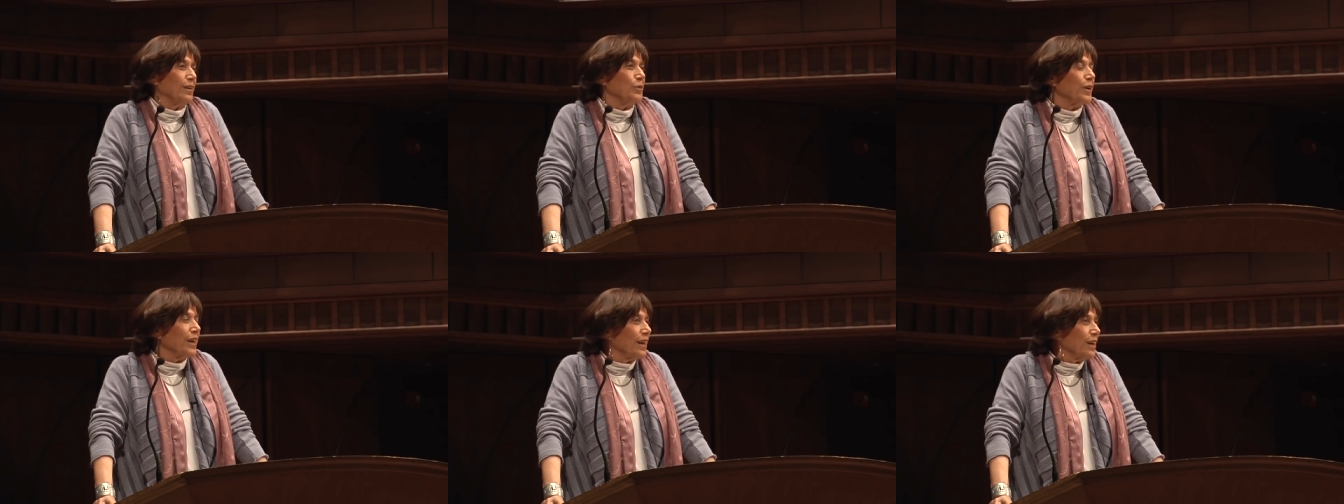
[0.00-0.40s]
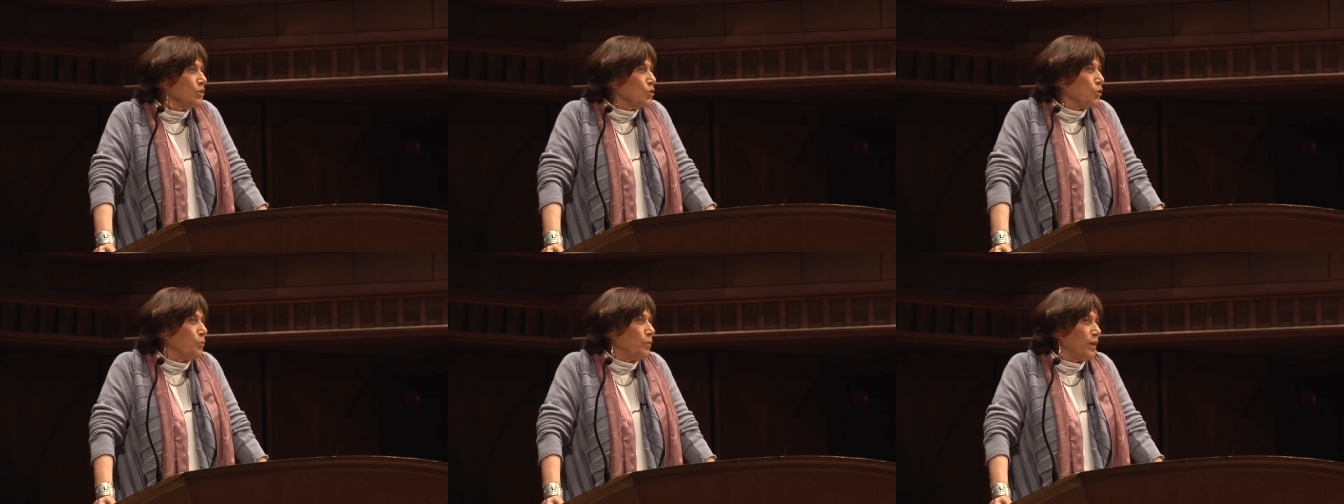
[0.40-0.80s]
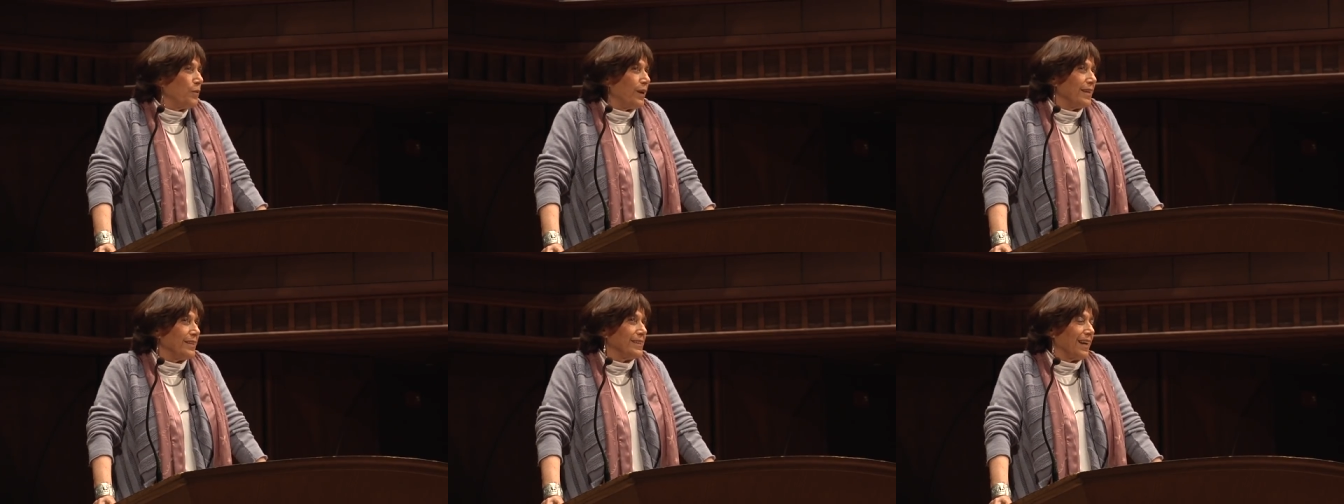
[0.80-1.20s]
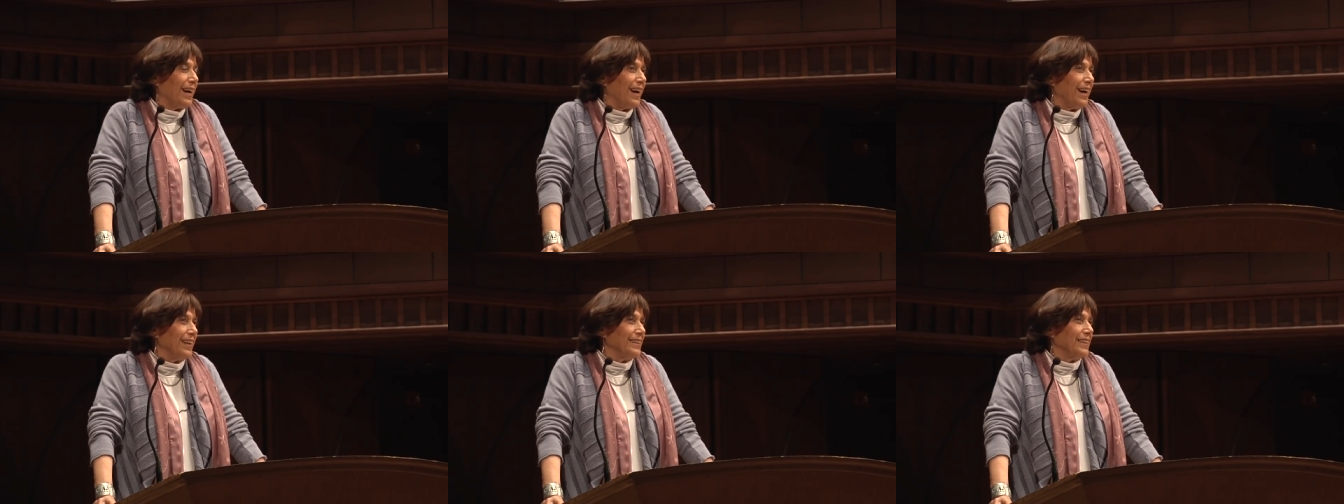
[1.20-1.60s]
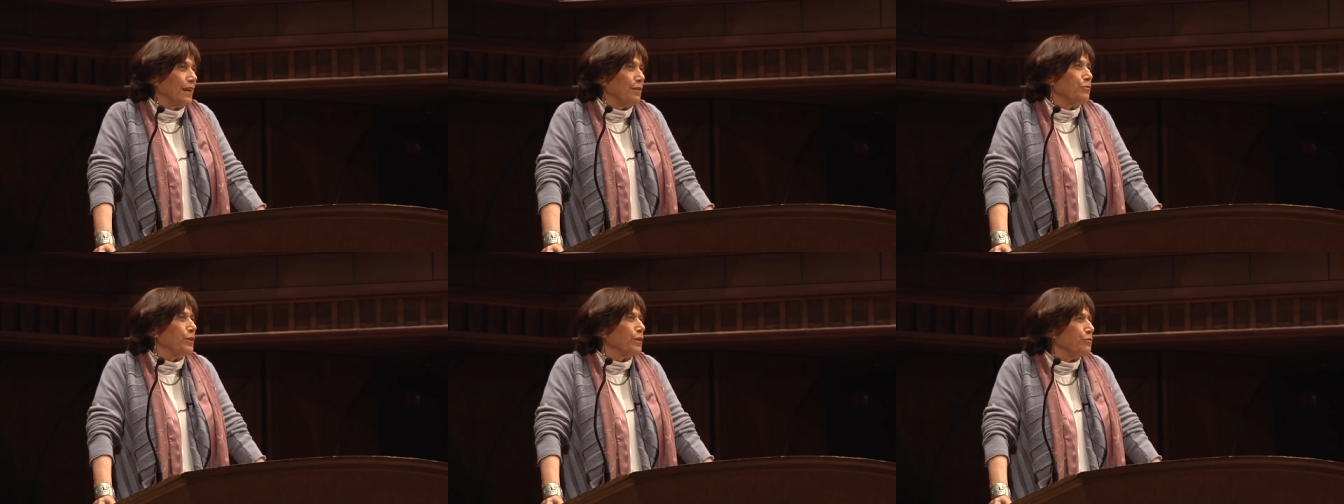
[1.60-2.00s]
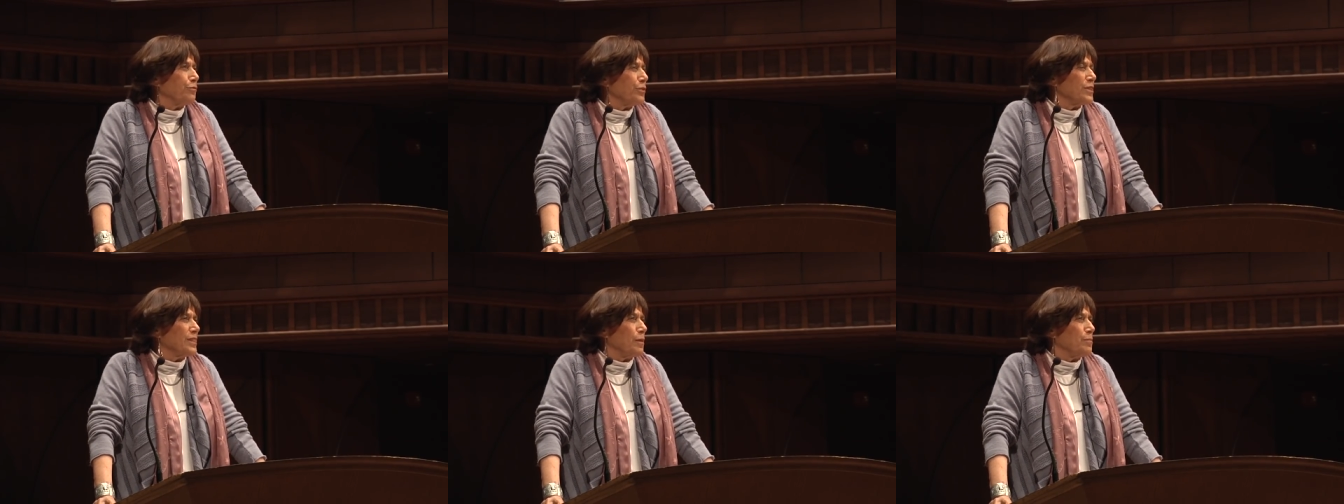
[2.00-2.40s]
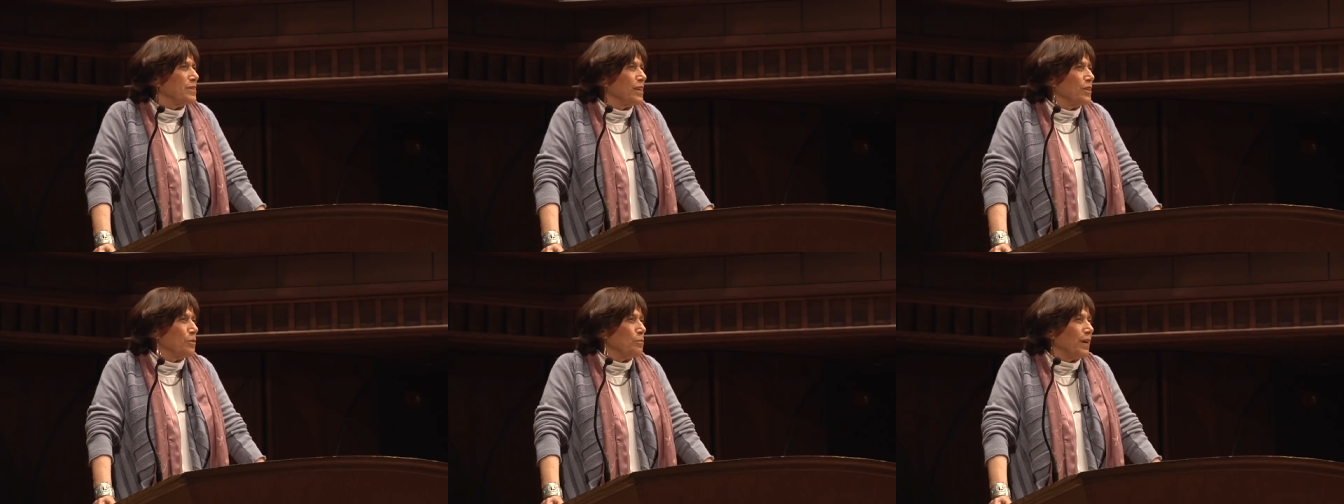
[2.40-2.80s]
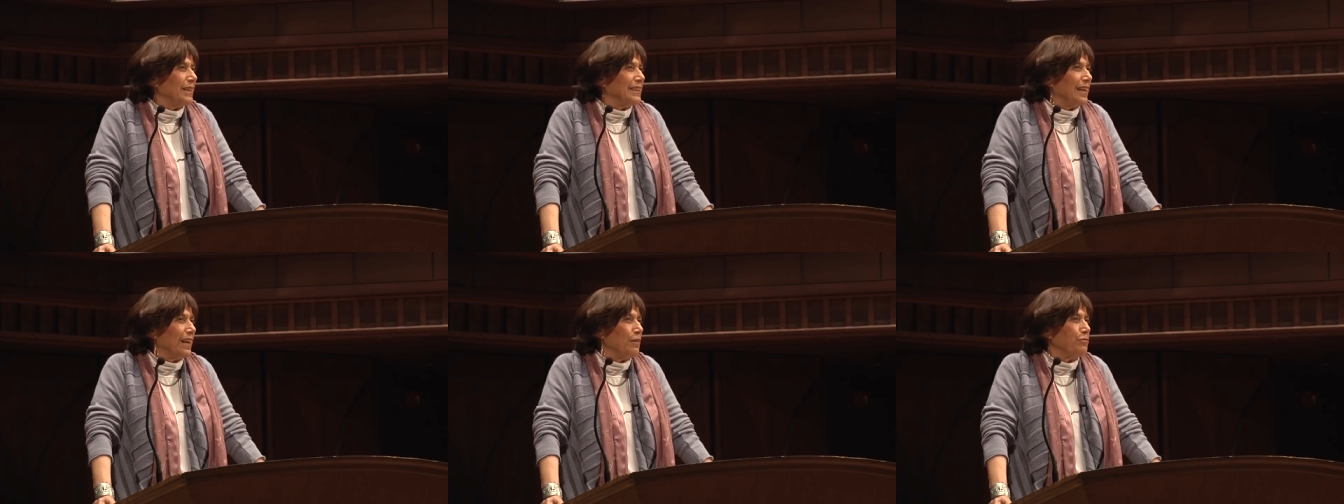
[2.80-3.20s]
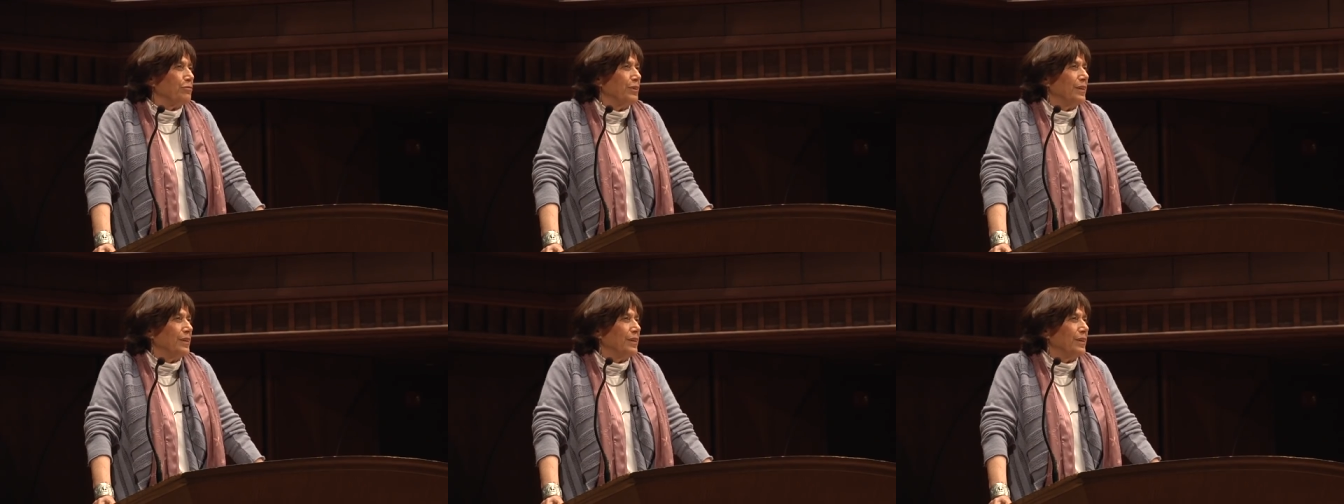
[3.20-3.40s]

looking in Joe Yuan's eyes, and for the first time saying to myself,